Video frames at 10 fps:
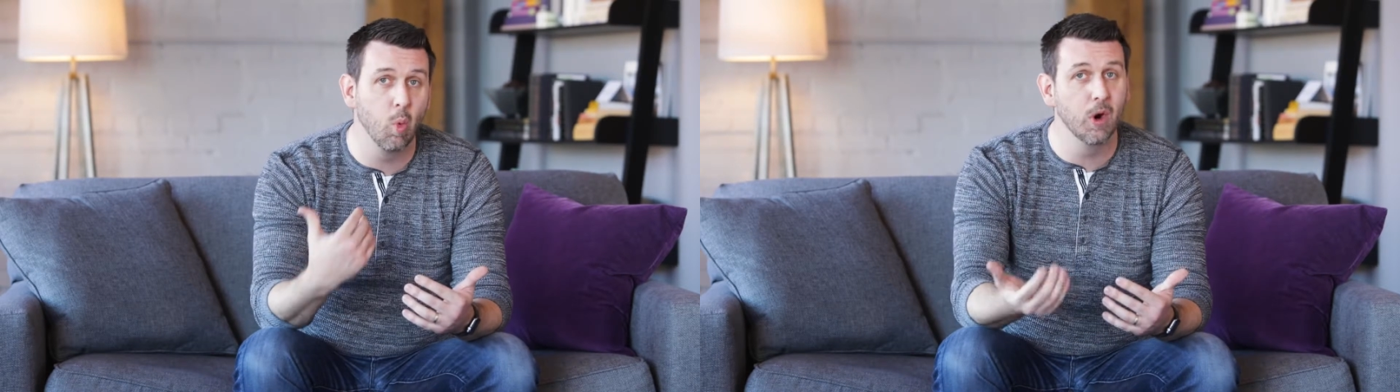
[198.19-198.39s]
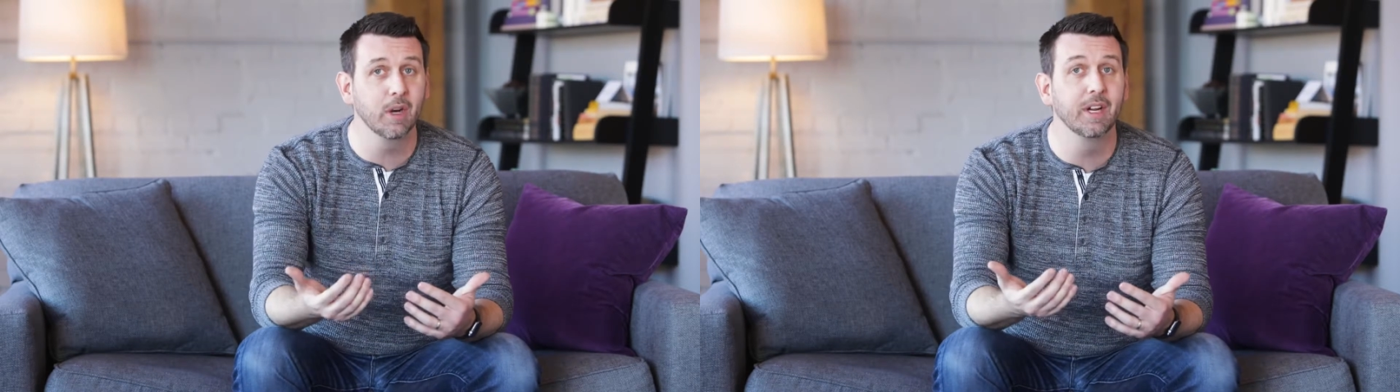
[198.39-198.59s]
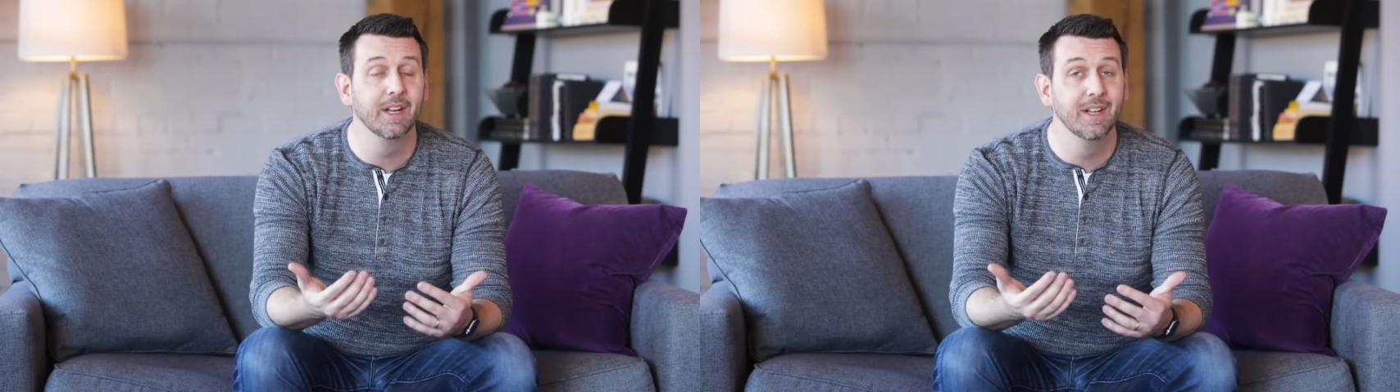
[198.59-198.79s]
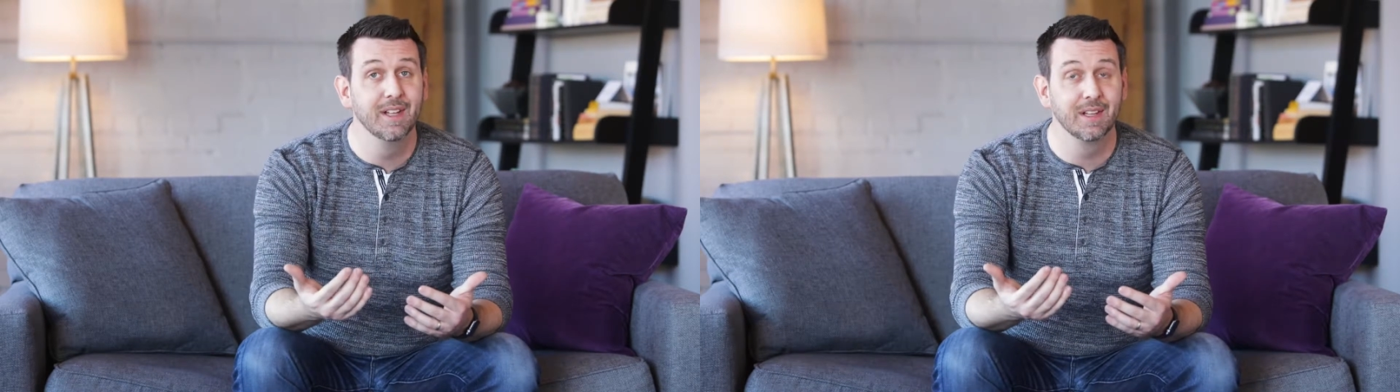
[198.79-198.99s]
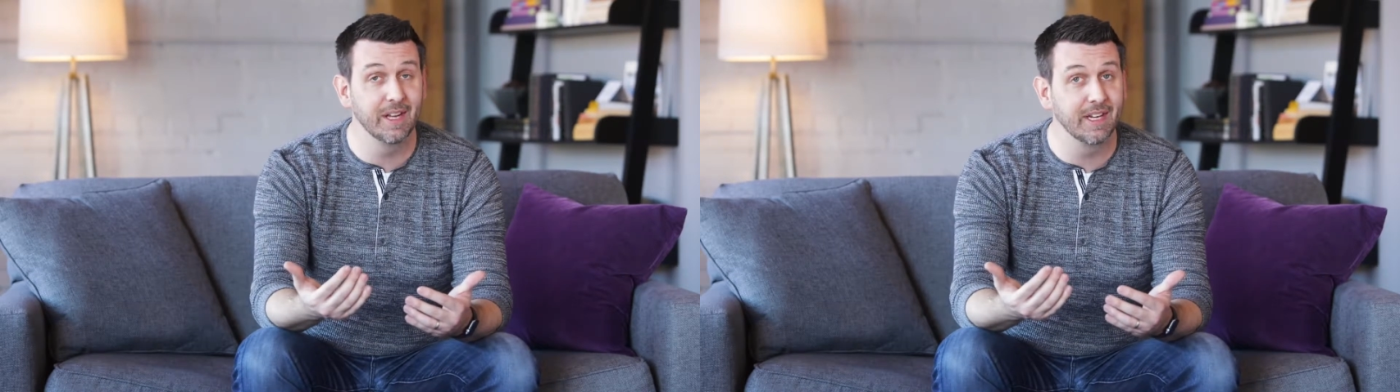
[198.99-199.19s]
work
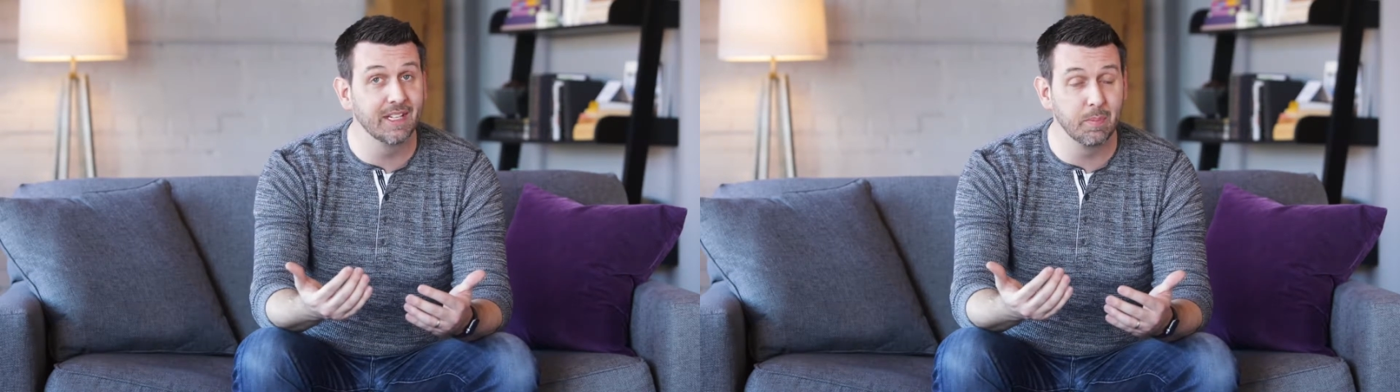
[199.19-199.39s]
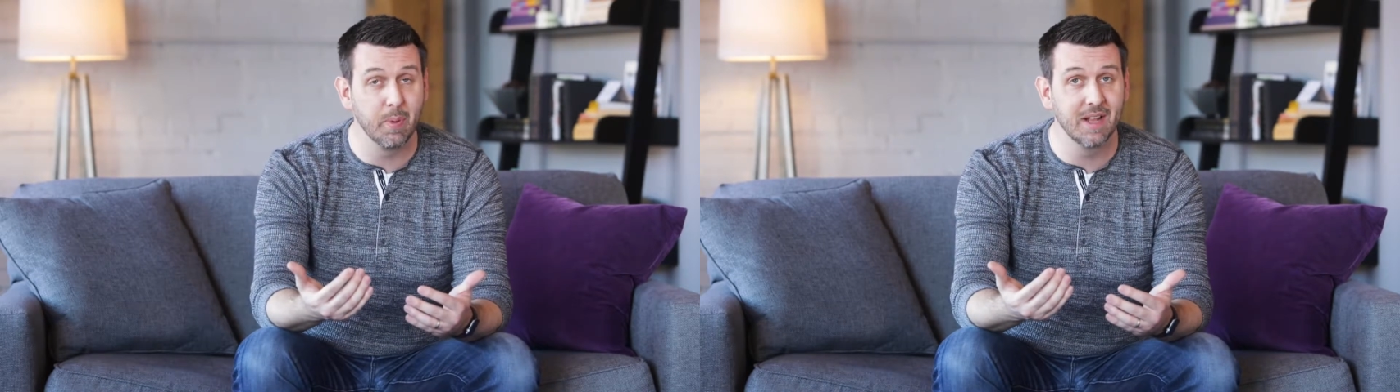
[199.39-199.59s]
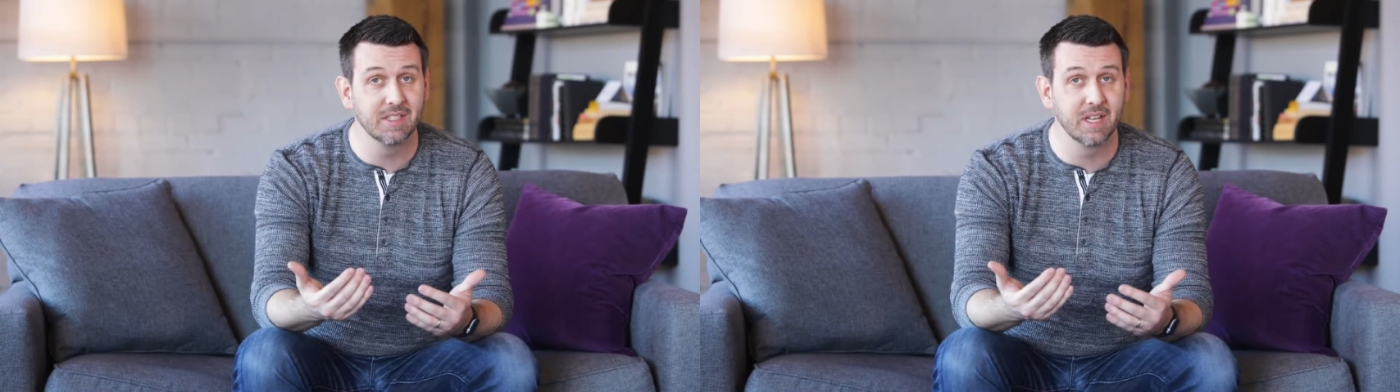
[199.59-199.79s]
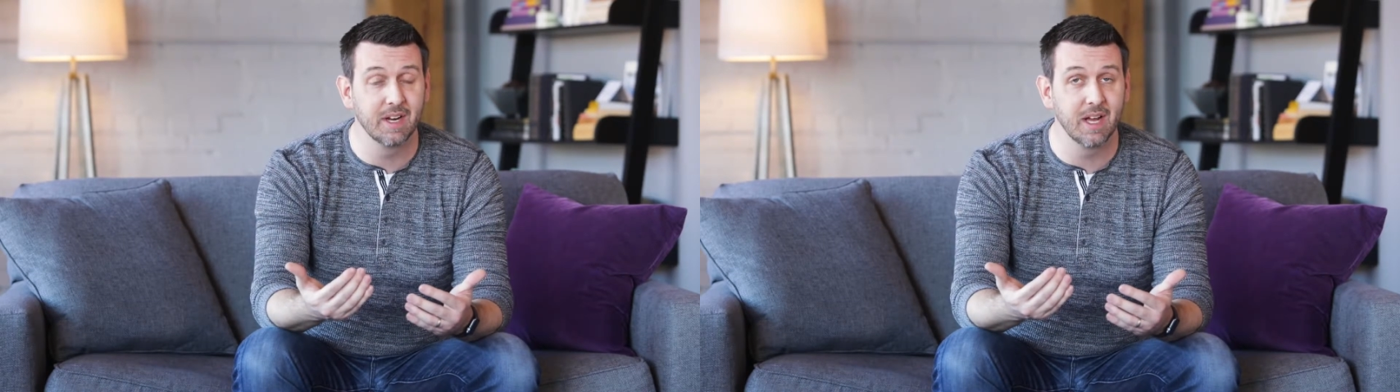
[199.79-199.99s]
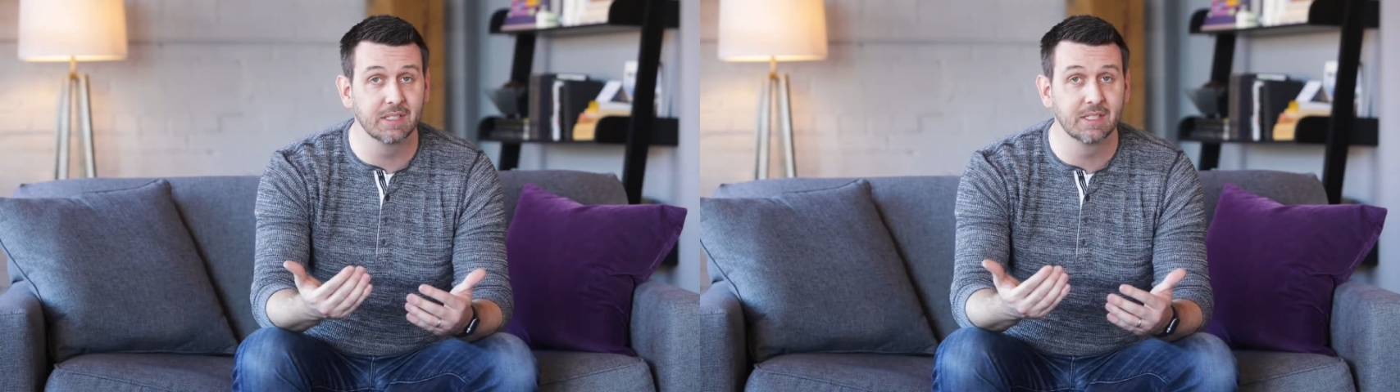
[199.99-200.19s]
like it depends on
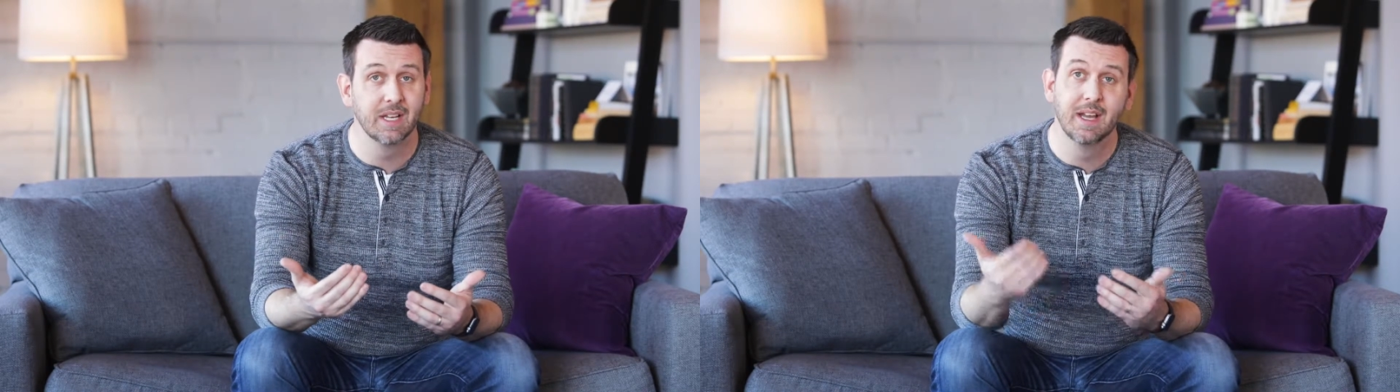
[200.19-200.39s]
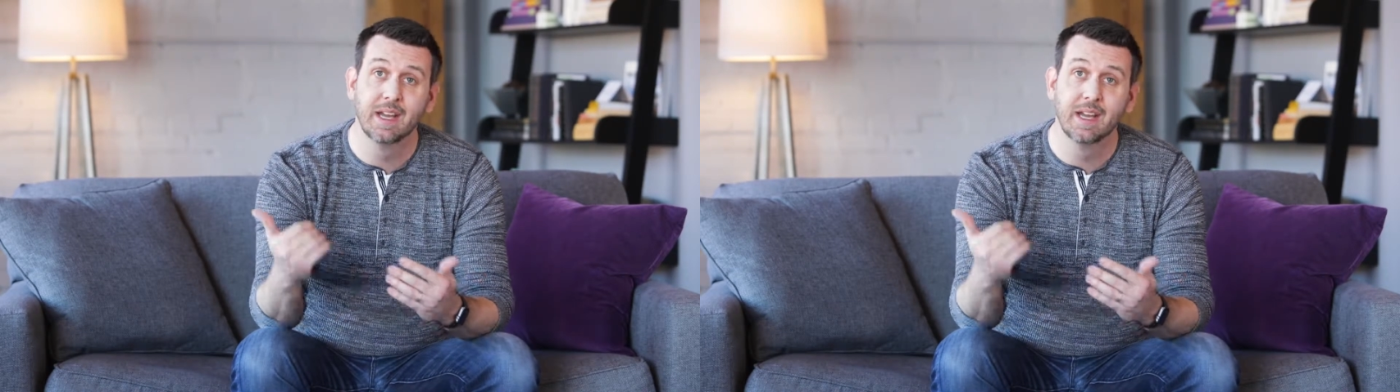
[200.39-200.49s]
us